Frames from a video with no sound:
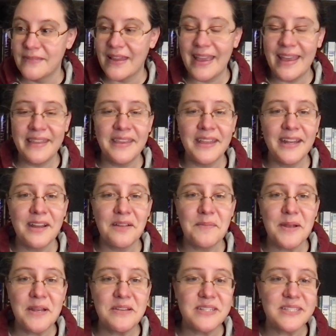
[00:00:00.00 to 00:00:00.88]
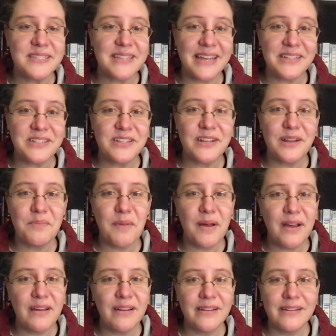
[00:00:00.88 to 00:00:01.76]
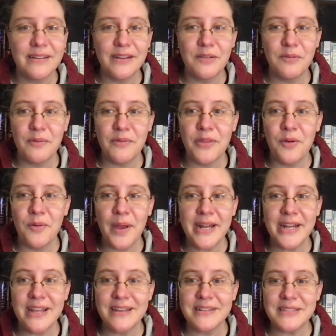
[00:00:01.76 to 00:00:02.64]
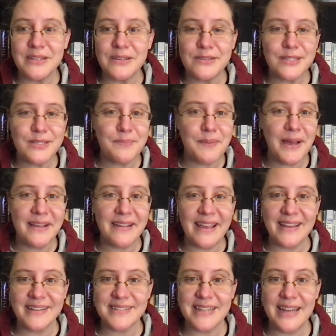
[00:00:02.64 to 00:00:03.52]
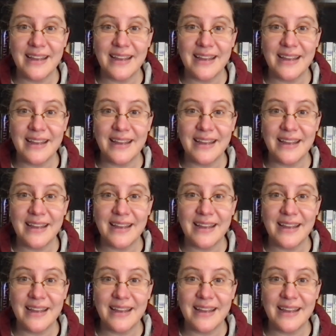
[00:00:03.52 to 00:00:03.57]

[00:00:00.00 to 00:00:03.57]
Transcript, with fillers: And then I've been just catching up on the Writing Excuses podcast.